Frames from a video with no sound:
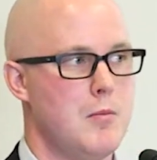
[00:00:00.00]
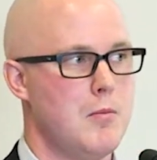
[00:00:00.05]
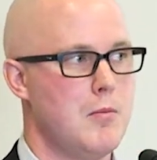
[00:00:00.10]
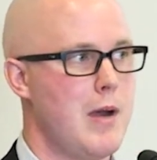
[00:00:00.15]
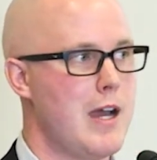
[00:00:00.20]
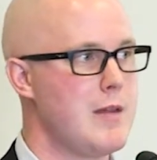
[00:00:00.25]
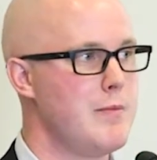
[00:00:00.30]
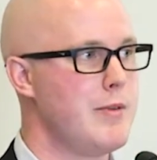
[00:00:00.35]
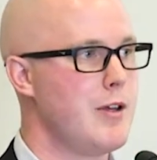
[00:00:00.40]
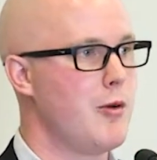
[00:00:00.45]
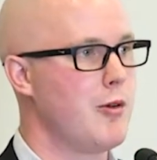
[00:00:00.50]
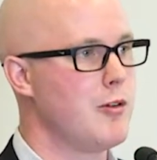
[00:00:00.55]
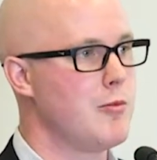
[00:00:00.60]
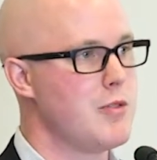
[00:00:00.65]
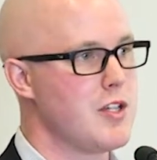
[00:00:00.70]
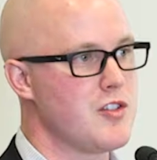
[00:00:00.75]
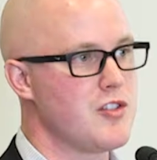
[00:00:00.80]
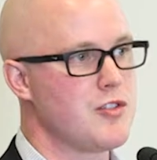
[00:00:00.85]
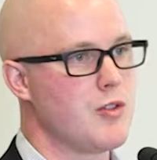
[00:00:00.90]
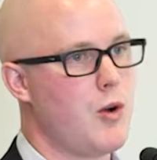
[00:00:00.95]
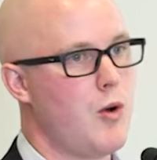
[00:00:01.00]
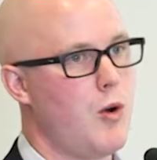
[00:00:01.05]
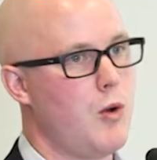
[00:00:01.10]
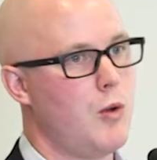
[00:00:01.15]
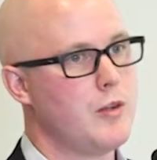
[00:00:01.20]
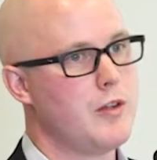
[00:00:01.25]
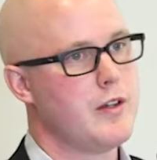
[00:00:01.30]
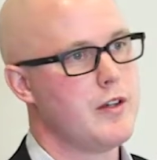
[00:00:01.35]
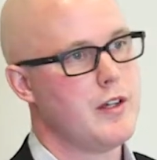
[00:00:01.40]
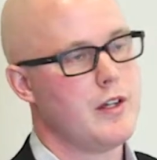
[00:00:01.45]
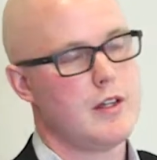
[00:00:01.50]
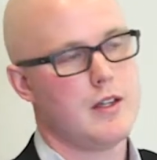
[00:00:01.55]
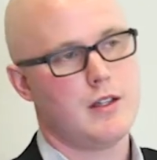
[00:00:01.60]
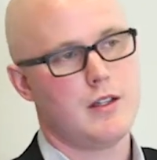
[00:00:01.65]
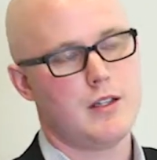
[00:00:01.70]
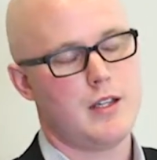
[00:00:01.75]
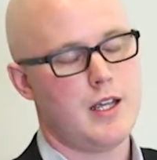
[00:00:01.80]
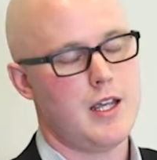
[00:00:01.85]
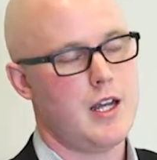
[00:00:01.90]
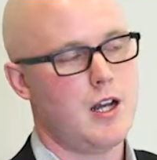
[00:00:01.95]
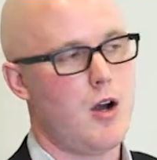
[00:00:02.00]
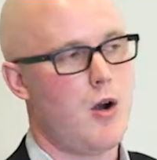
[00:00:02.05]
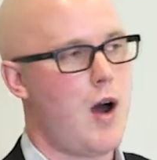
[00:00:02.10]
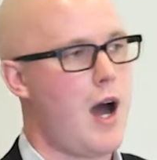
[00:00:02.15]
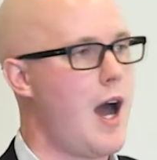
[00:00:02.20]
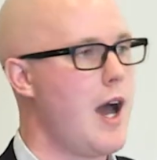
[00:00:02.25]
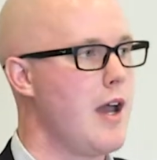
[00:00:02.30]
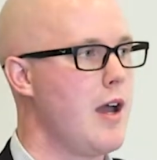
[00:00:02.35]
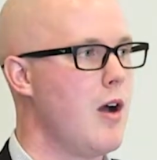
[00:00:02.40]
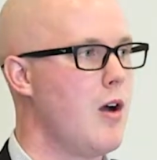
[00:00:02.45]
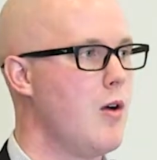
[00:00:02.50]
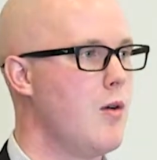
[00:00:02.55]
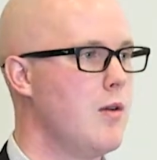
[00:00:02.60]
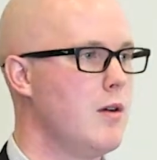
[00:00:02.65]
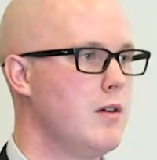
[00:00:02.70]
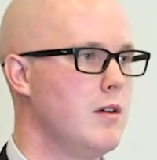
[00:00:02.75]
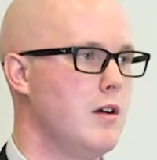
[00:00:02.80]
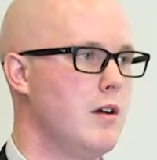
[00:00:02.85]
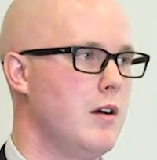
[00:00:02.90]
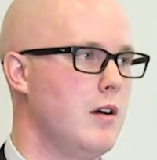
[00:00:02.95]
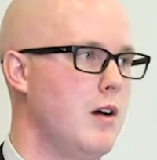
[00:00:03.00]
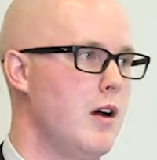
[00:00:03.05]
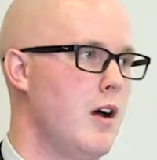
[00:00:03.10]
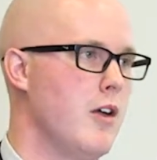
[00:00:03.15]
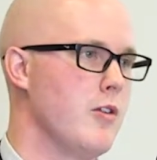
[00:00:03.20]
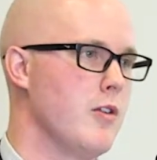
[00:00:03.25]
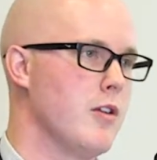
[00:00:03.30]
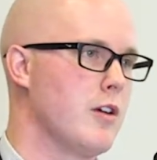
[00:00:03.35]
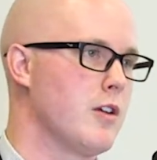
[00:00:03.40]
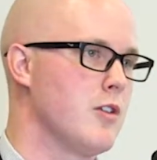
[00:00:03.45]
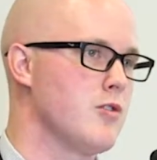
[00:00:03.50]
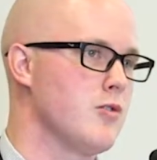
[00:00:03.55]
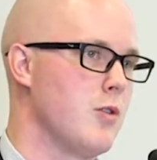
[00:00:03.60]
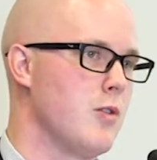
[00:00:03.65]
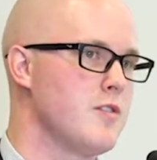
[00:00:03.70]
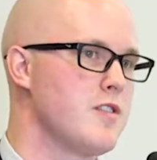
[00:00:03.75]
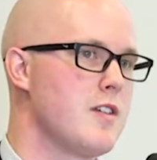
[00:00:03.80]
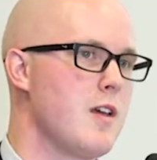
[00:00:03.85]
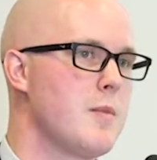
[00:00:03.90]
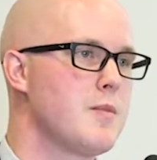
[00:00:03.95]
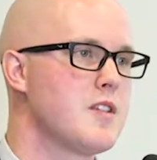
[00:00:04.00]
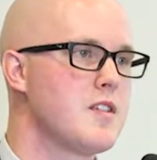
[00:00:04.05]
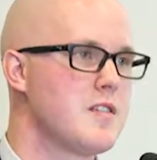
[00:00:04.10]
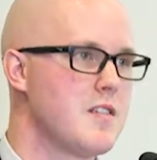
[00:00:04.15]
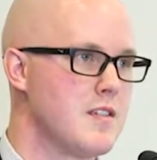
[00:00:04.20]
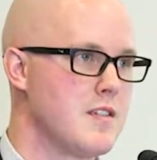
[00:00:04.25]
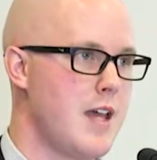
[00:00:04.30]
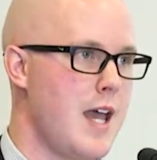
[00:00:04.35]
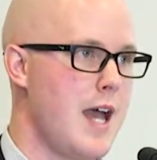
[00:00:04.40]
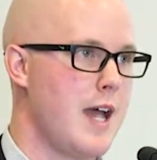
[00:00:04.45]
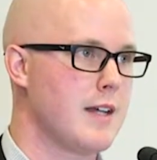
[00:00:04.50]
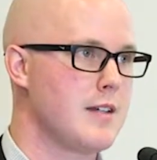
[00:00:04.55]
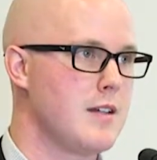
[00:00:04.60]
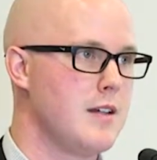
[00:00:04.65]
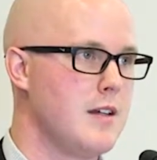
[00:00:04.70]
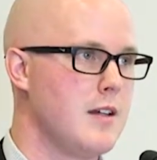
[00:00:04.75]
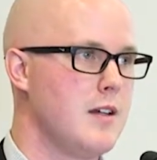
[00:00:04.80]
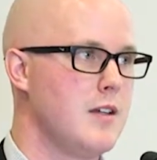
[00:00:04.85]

might be able to be sold in Ohio under the Controlled Substances Act,